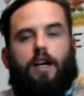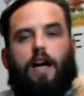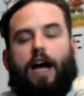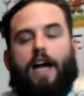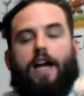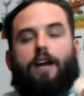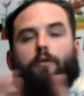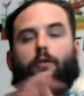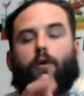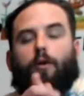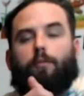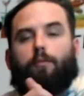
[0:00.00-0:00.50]
Hey
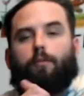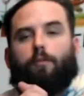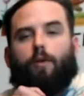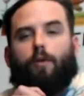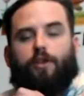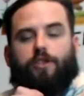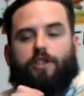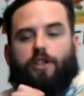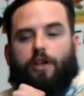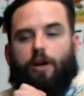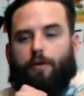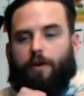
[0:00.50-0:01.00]
everyone,
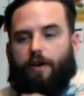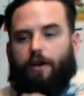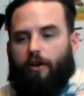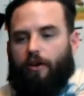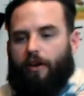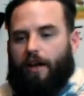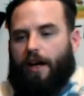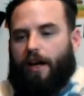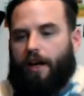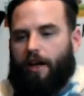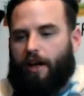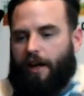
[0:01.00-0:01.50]
what's going on?
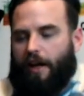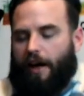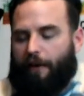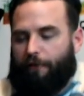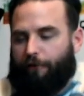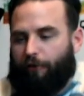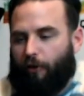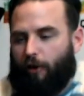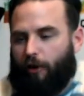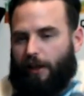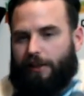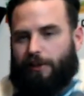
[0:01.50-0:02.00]
Uh, I
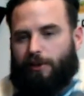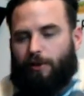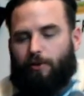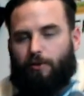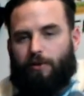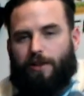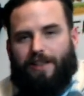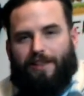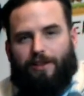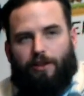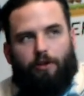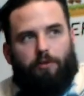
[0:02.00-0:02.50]
thought I'd do
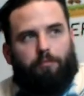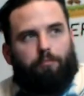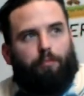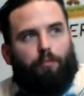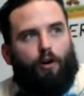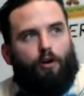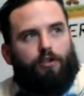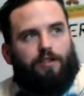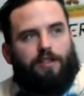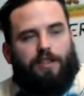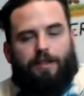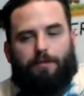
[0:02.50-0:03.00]
this
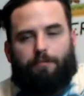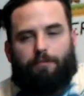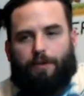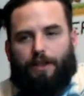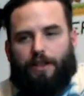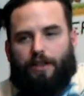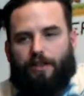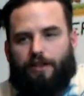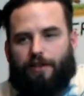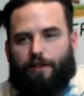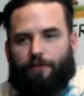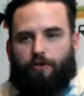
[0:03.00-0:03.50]
unboxing
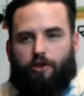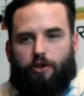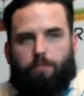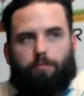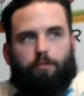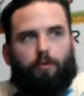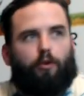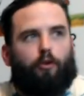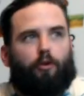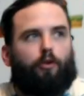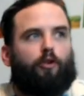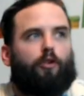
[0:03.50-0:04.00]
because I've just
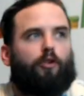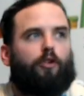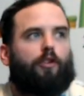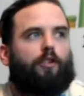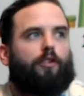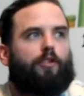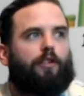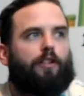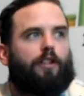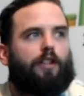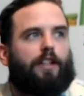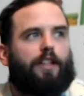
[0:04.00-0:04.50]
bought
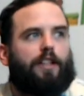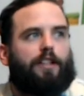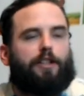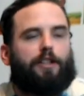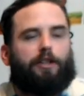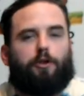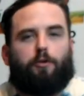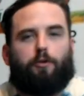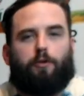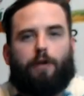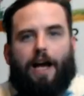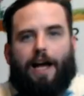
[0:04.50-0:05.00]
a
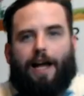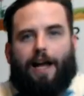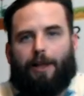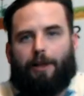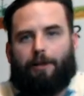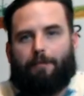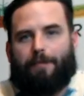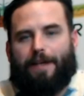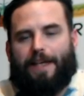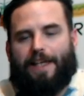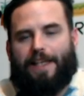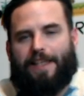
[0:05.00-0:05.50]
new
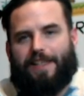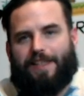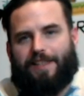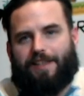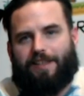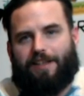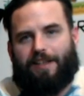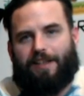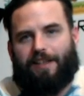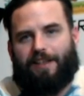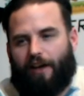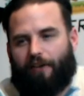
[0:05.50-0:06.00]

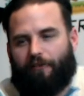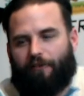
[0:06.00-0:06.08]
helmet.